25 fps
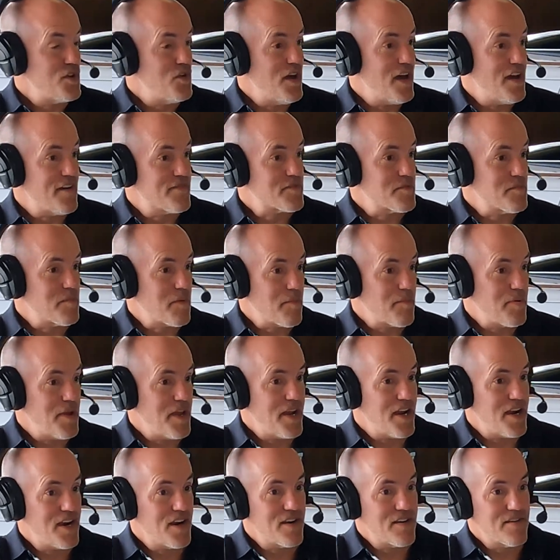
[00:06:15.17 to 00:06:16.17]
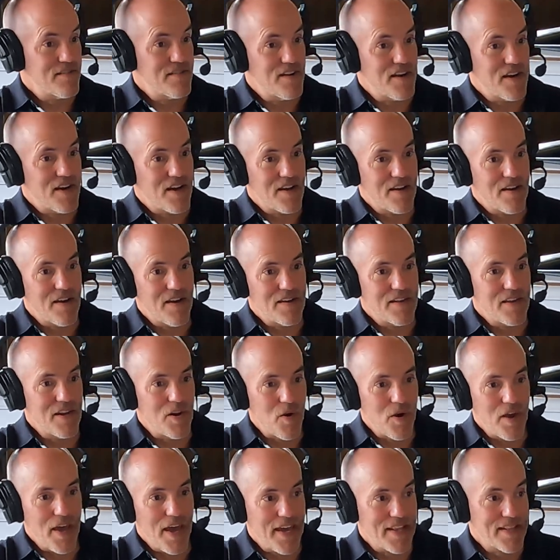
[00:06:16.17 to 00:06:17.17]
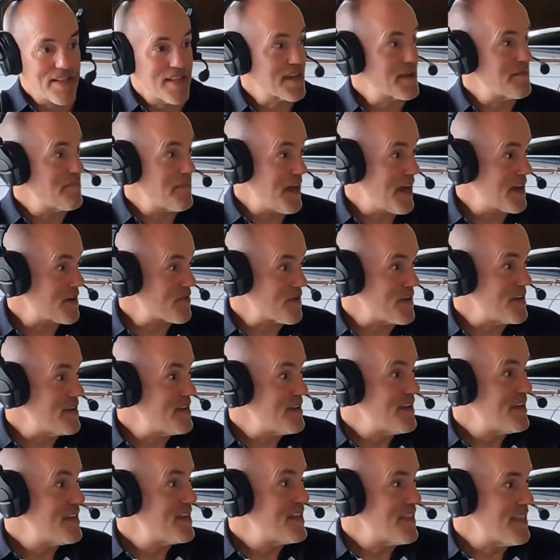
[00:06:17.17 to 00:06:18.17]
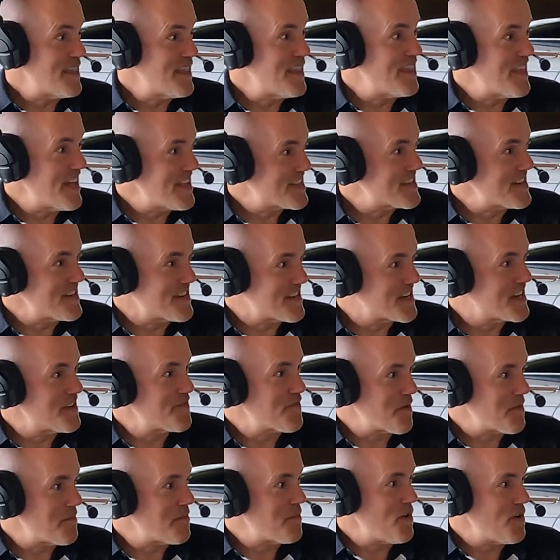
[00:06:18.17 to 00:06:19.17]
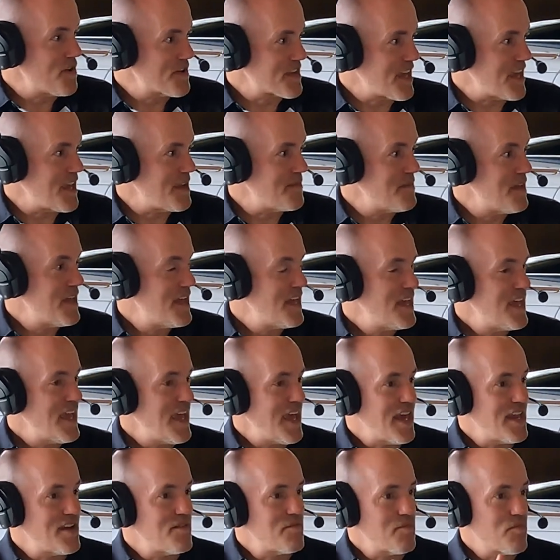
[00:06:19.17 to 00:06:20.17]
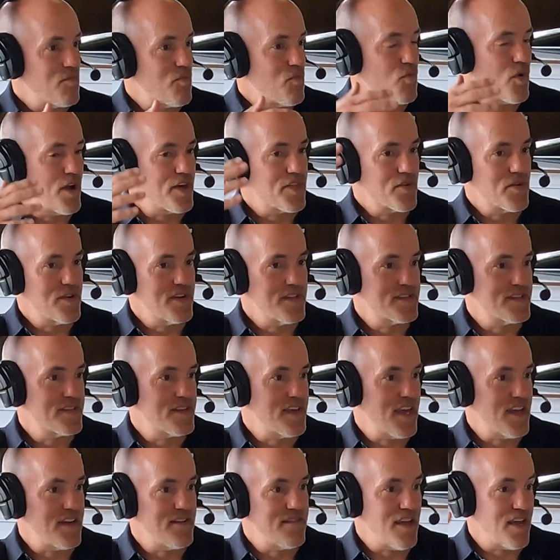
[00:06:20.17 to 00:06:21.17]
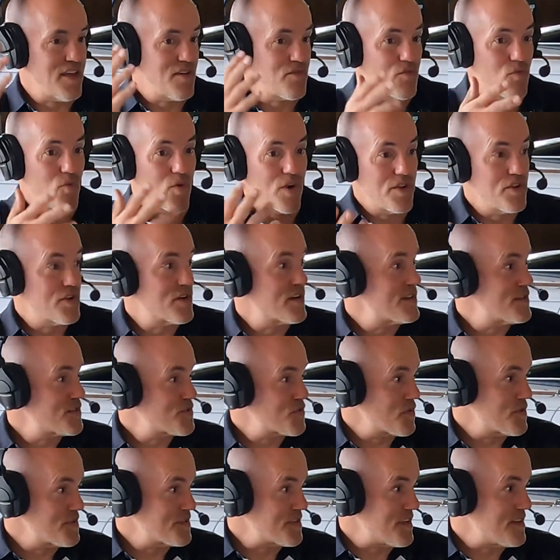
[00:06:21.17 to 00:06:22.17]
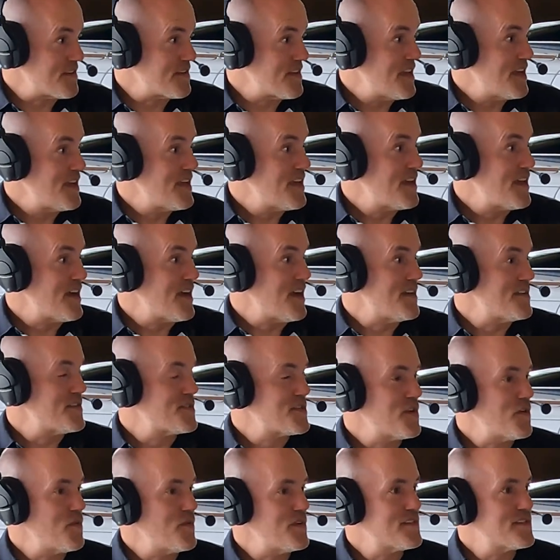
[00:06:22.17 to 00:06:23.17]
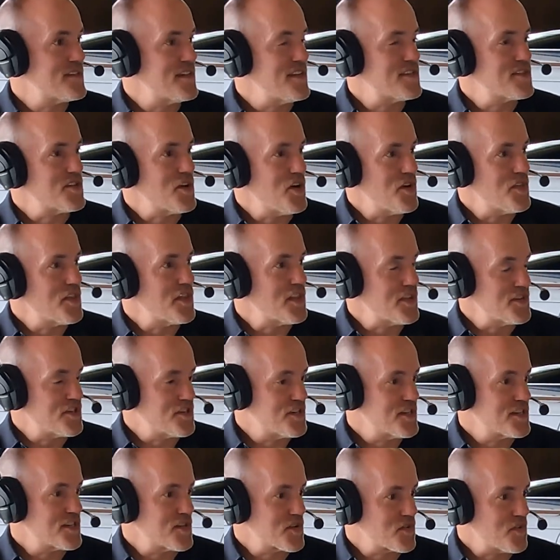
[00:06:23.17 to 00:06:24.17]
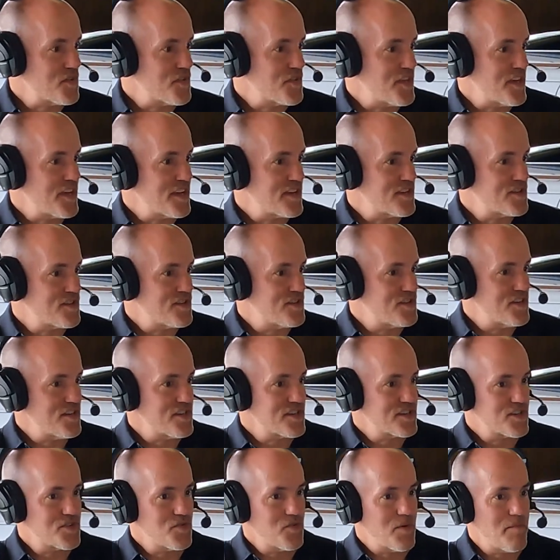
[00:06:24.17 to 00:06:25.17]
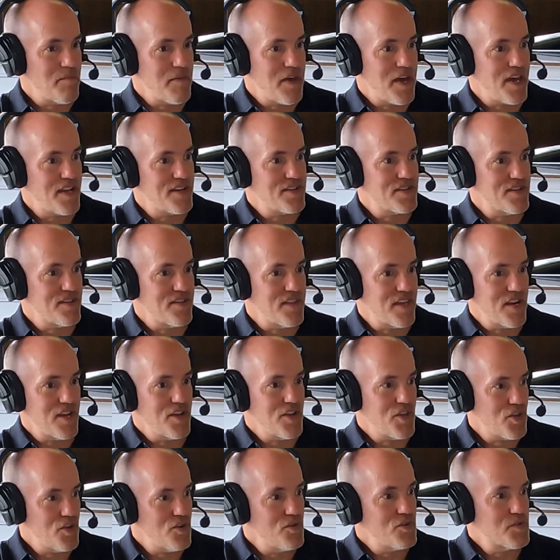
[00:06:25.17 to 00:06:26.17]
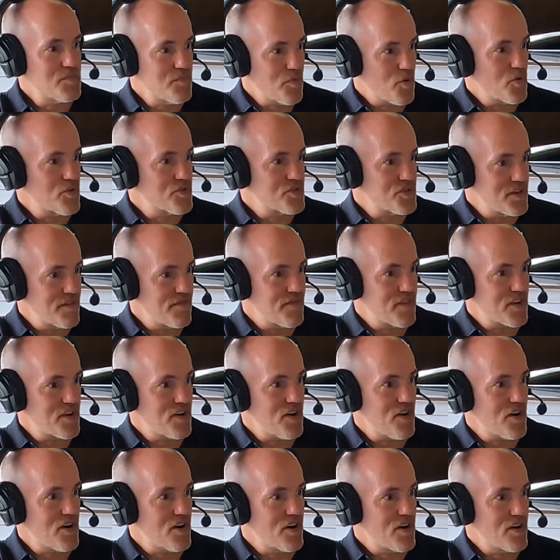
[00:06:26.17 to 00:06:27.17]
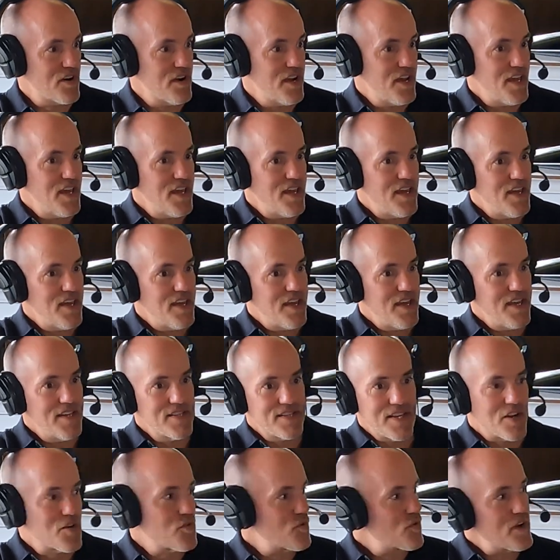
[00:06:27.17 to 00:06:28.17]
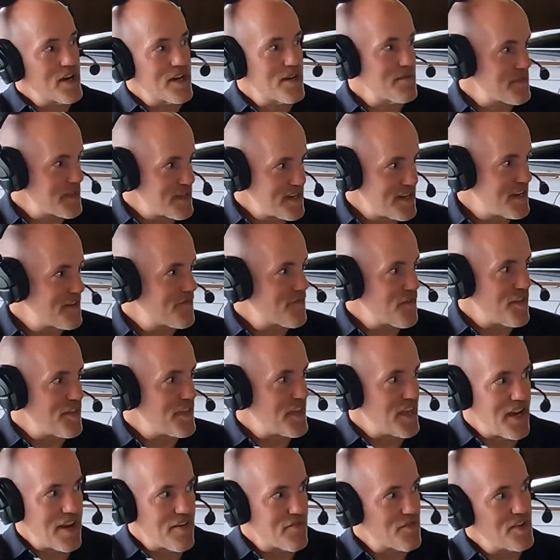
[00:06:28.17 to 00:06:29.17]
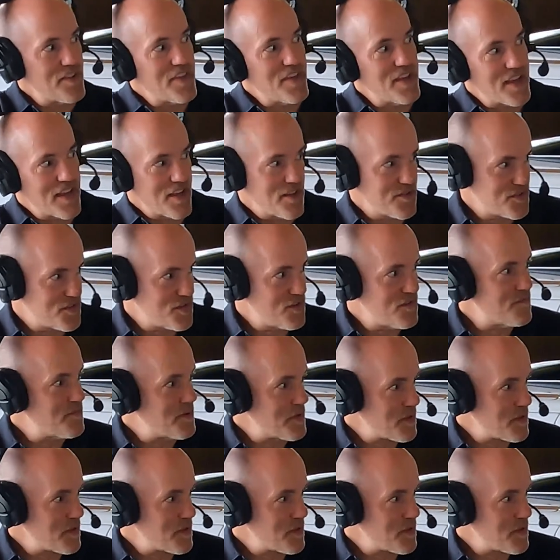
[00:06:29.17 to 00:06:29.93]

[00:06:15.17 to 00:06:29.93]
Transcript: You have to prepare, uh, you know, handling a battery that's a different ball game and whether it's and and where you're going to source it uh, so it's it's all the logistical things just to imagine that a huge portion of the car is incredibly different than everything else you've